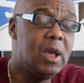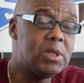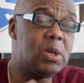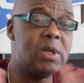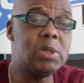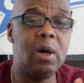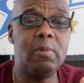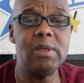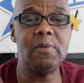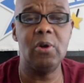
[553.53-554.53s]
So, as
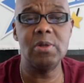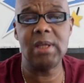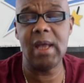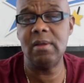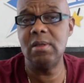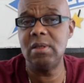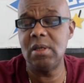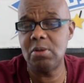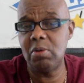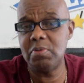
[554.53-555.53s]
always, folks, down in the
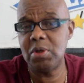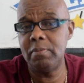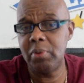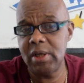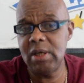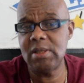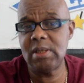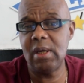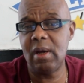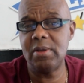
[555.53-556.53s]
description, please
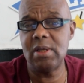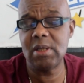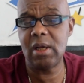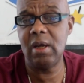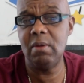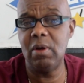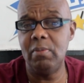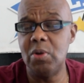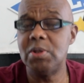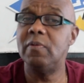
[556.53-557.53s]
see our disclaimer. And
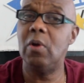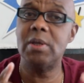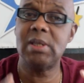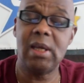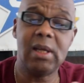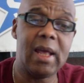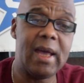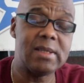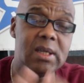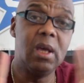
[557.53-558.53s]
most of all, stay
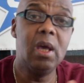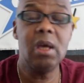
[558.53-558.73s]
classy.